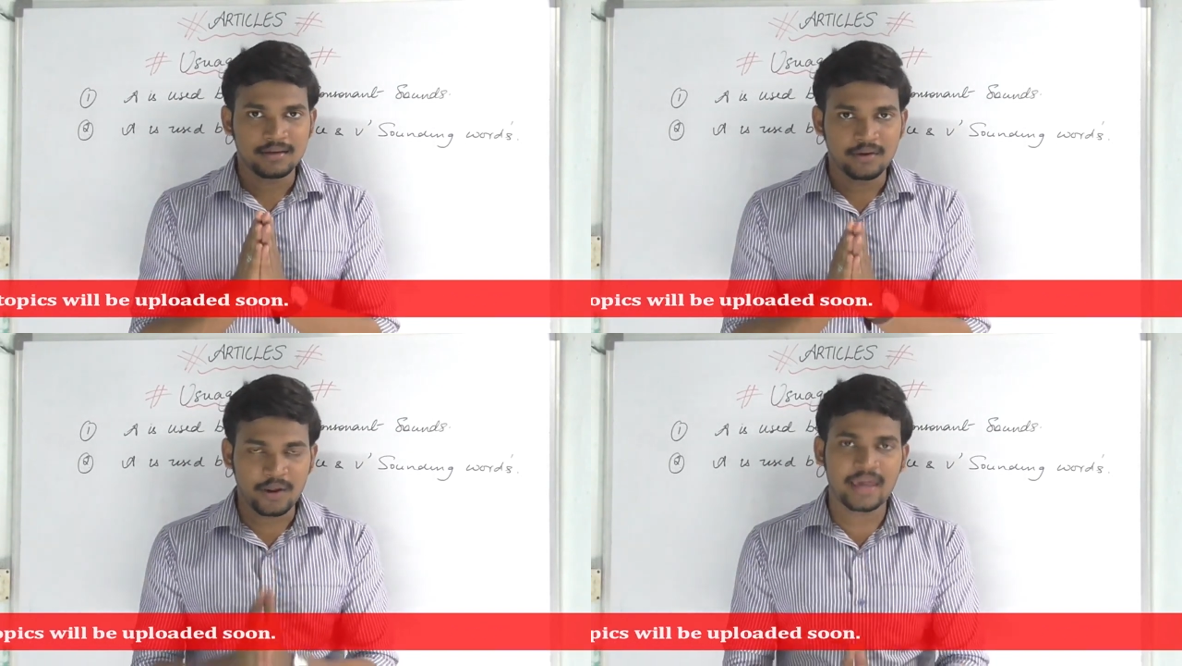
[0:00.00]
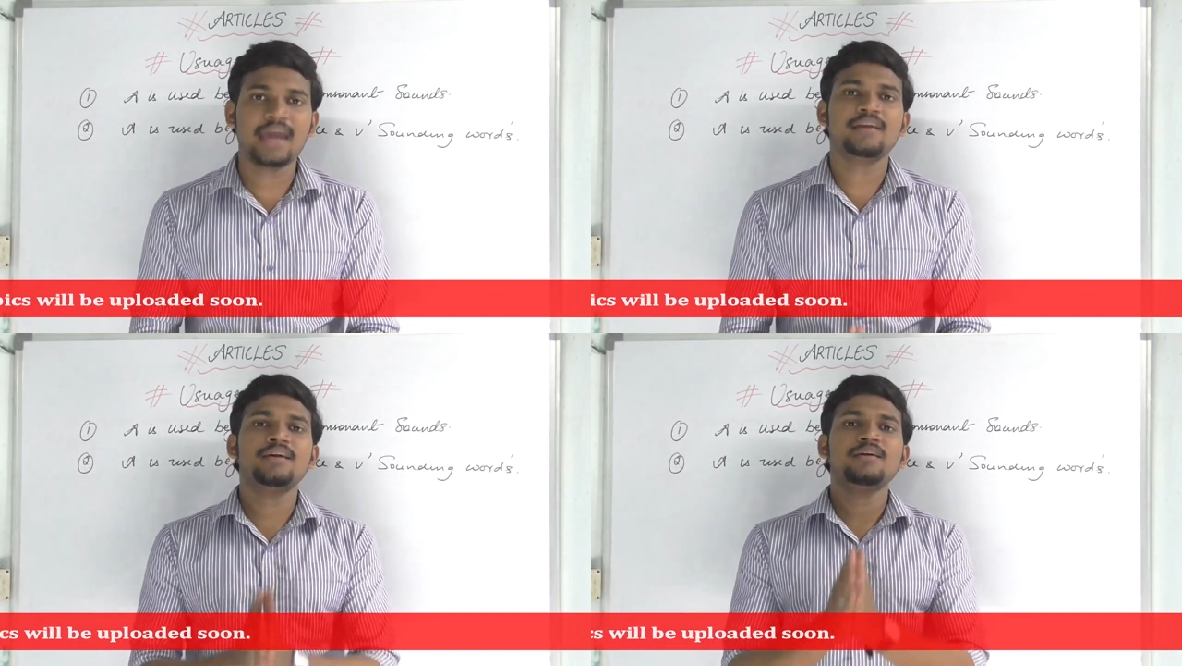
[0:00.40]

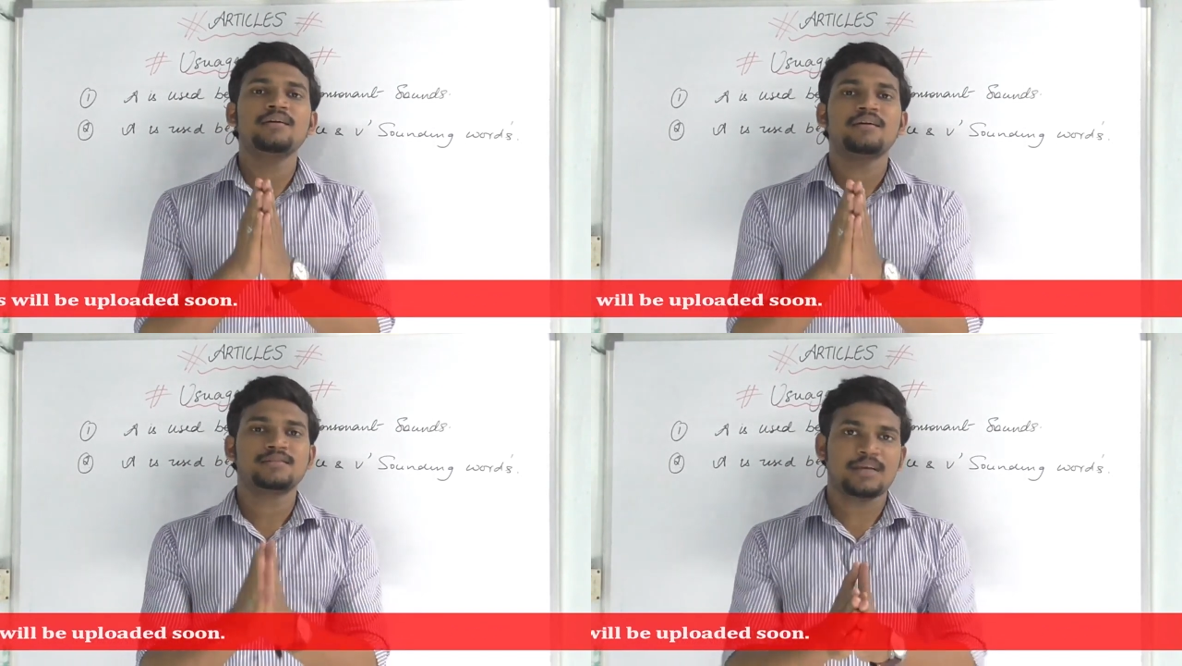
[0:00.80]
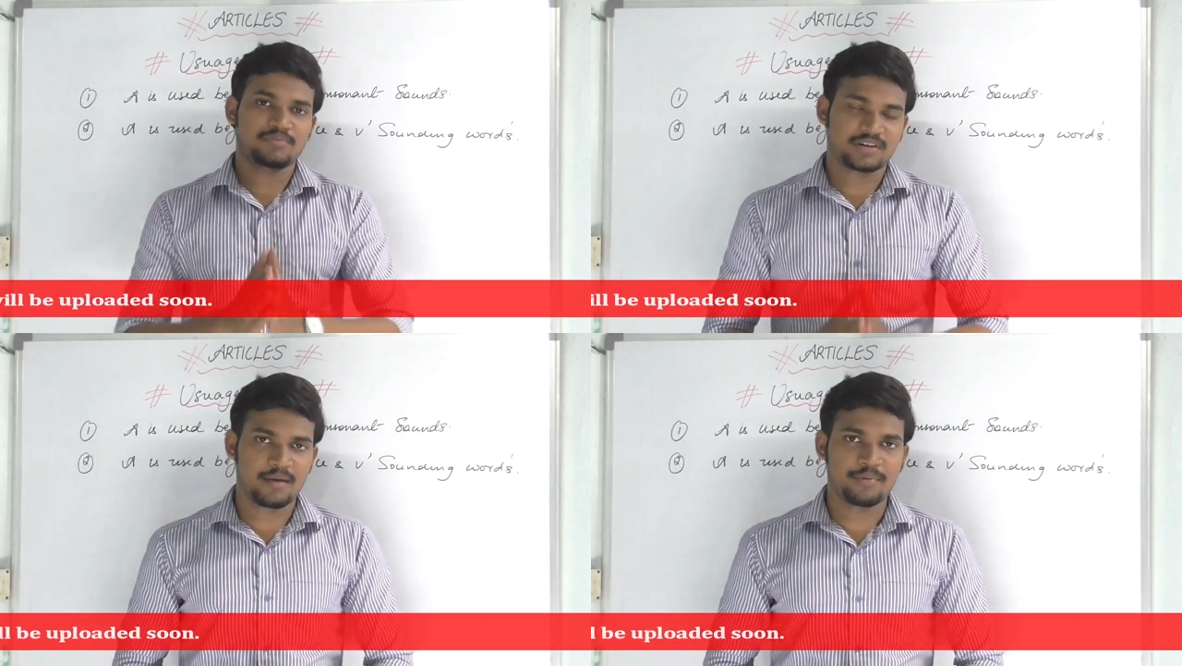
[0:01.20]
regaining
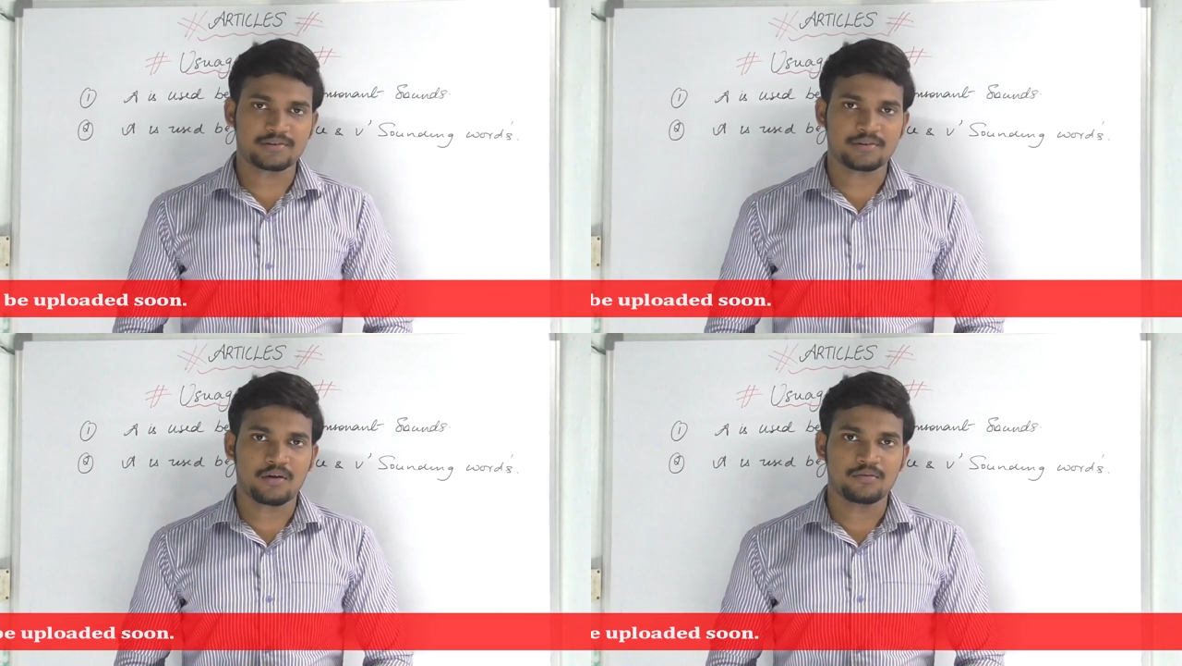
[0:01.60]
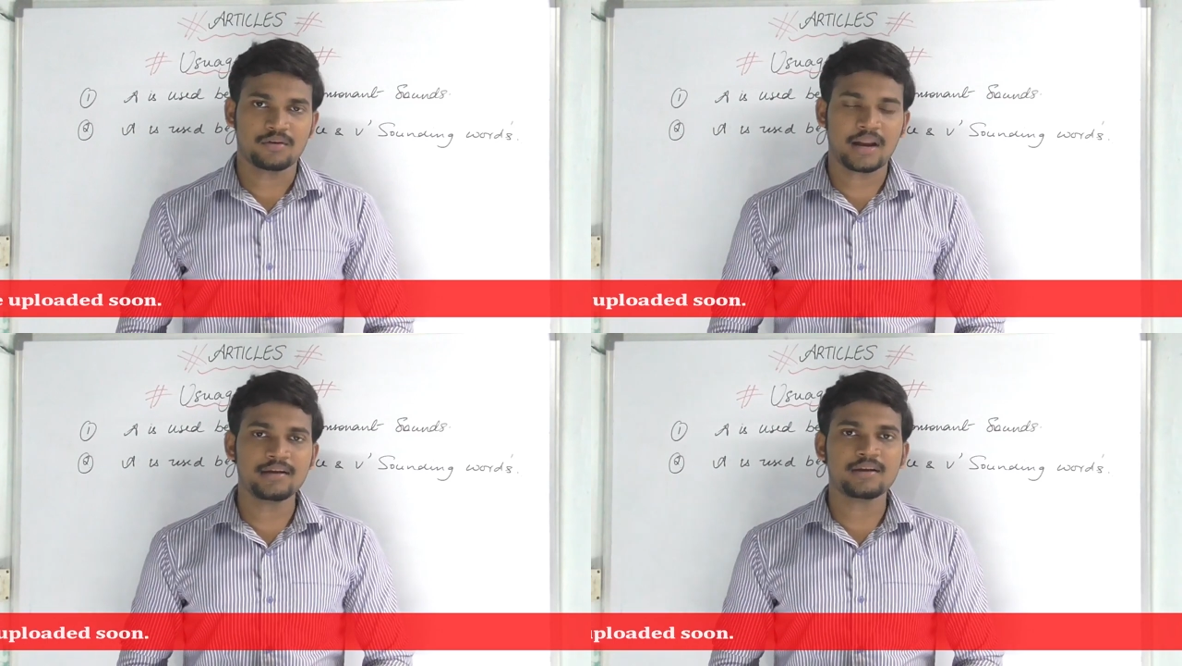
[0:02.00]
subscribers now,
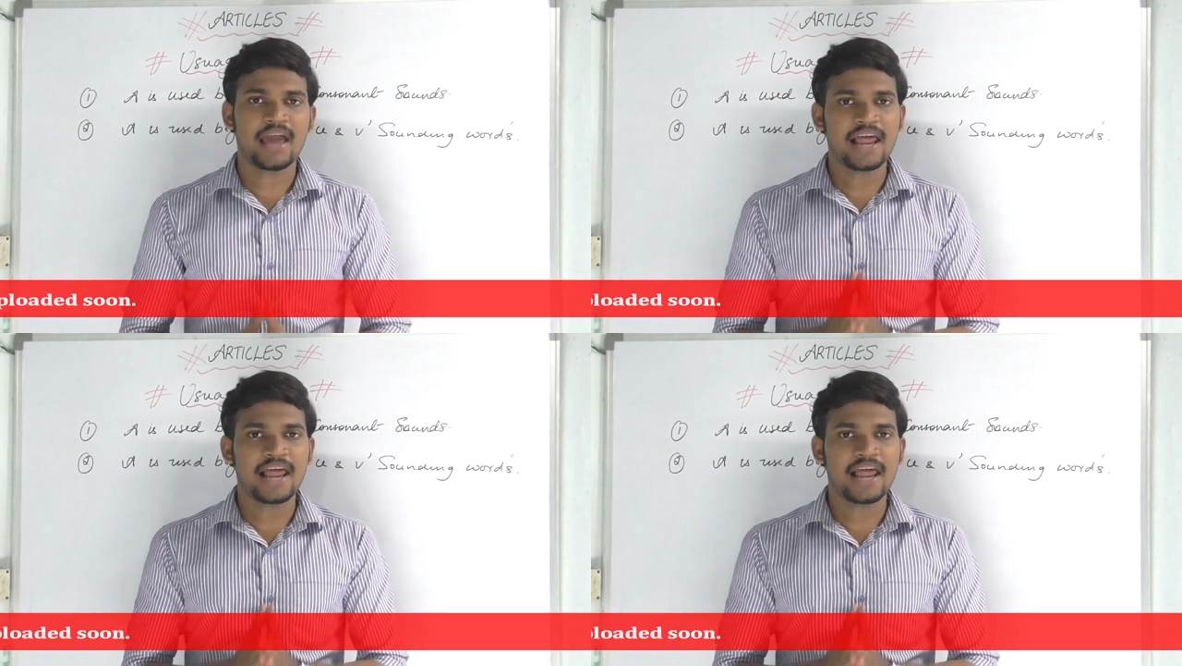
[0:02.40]
right?